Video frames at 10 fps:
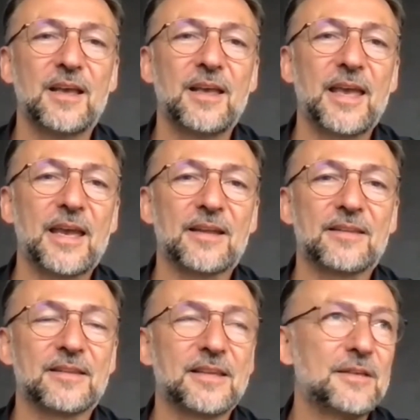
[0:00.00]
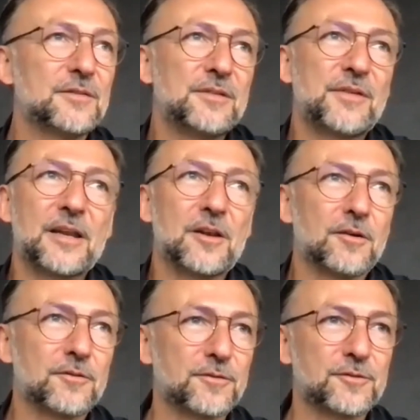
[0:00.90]
And even if I
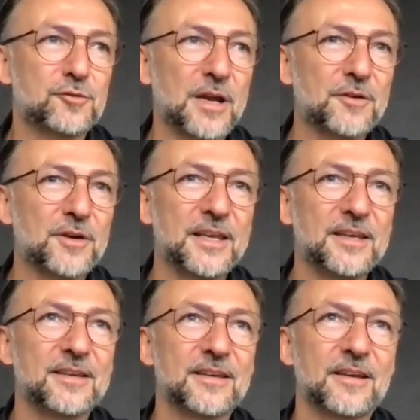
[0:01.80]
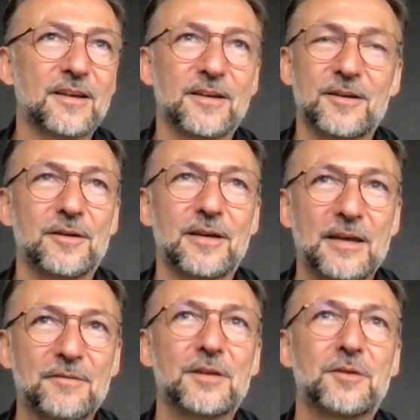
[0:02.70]
love traveling,
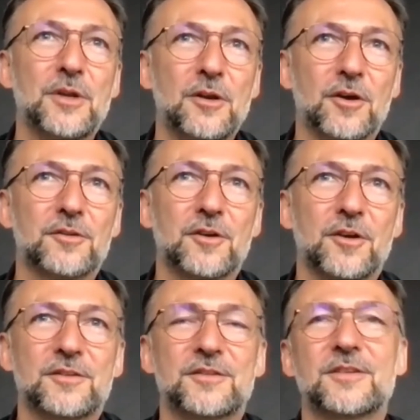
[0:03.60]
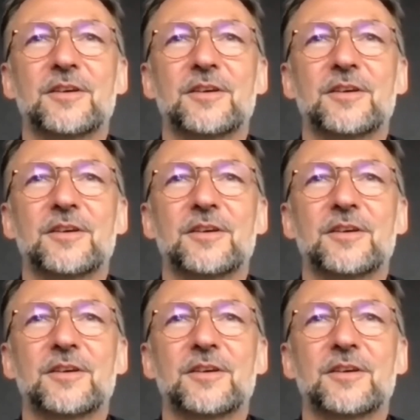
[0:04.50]
I think we learned a lot